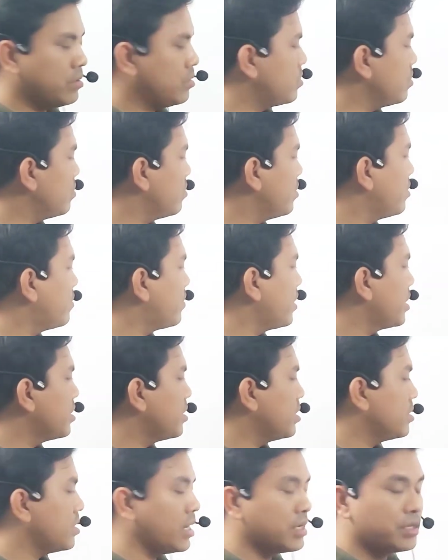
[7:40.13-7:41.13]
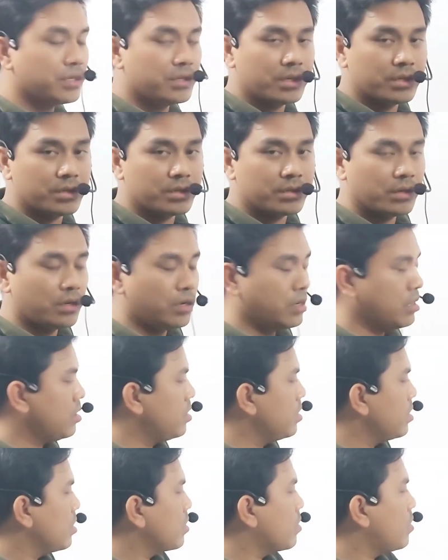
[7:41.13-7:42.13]
So we will write that as it is.
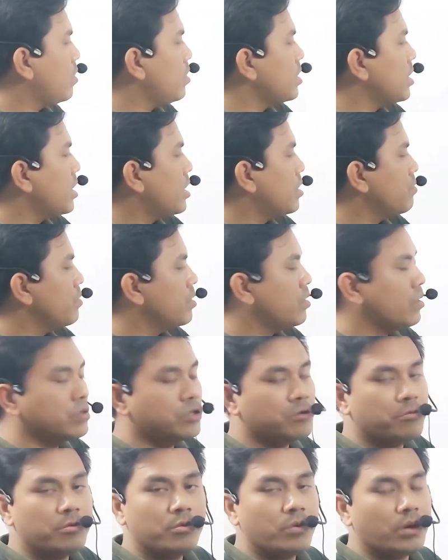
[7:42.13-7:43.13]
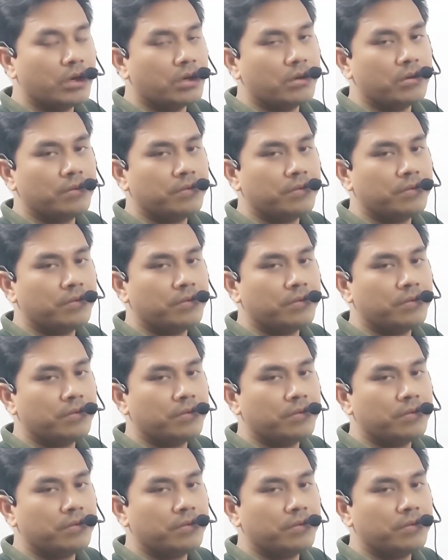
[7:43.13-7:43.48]
Cot R will also be what?